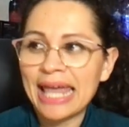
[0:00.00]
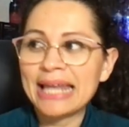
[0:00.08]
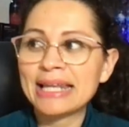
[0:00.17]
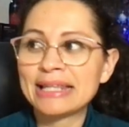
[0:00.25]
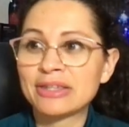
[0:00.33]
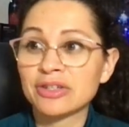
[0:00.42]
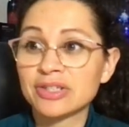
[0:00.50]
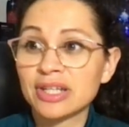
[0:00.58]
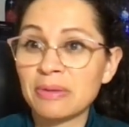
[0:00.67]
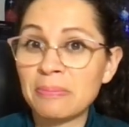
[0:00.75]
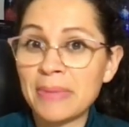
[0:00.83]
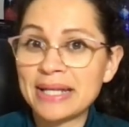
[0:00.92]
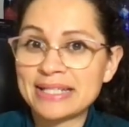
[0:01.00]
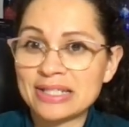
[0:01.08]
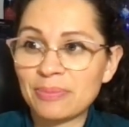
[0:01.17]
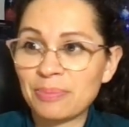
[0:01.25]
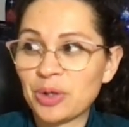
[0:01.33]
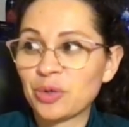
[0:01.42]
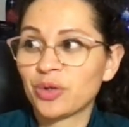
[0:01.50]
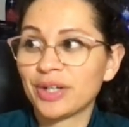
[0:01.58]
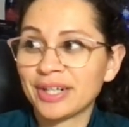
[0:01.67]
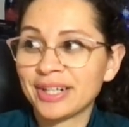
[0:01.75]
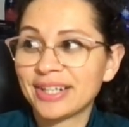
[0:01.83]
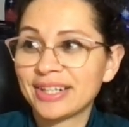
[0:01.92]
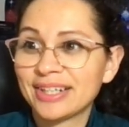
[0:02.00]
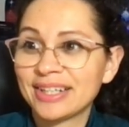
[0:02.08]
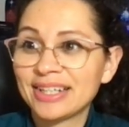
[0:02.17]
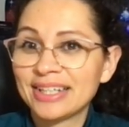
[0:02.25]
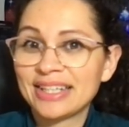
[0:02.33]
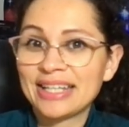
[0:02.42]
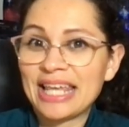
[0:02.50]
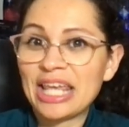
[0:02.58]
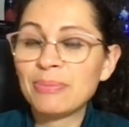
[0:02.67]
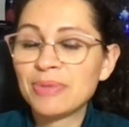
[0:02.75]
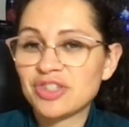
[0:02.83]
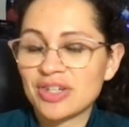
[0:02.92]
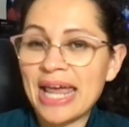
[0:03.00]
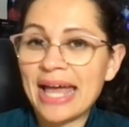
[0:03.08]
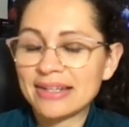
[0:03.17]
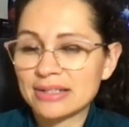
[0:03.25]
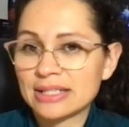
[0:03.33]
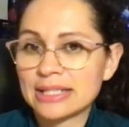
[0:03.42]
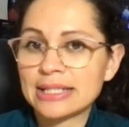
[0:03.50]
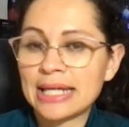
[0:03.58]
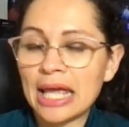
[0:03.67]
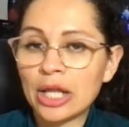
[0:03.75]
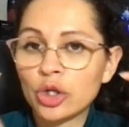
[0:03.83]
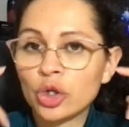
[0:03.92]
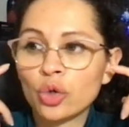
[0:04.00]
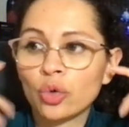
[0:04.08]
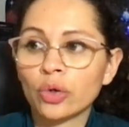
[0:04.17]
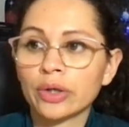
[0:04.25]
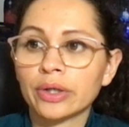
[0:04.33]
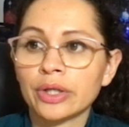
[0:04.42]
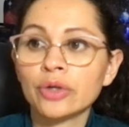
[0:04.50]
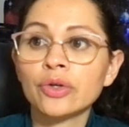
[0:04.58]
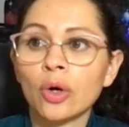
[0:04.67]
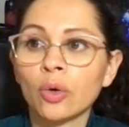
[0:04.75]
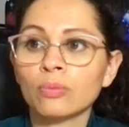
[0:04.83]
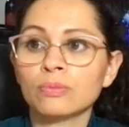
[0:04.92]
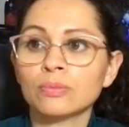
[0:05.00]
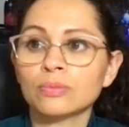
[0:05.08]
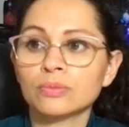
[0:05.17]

and it doesn't mess up your image enhancing and your, you know,